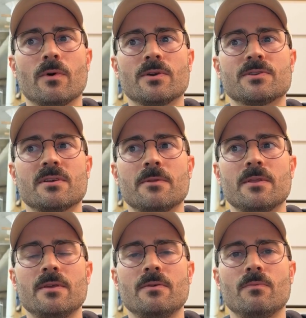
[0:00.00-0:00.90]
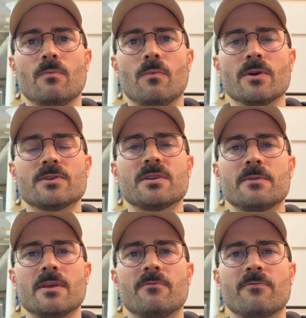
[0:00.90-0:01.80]
are some of where is some of
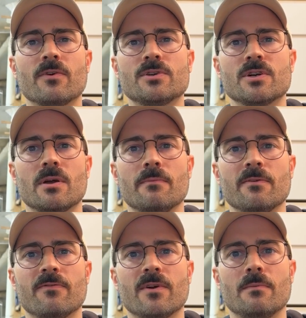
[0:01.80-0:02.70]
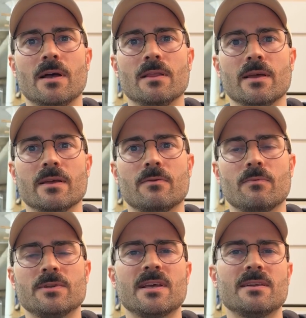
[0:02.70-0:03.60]
that furniture coming from? Like, what
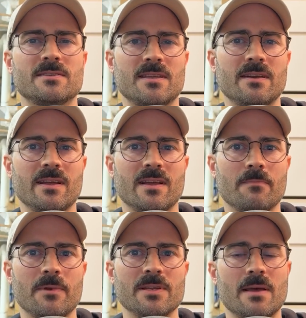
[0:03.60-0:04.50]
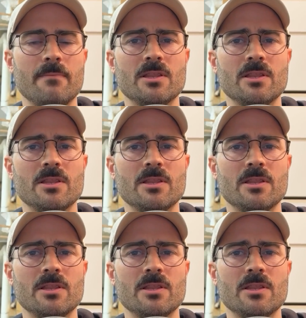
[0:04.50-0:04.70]
is that Sunday company? Is that made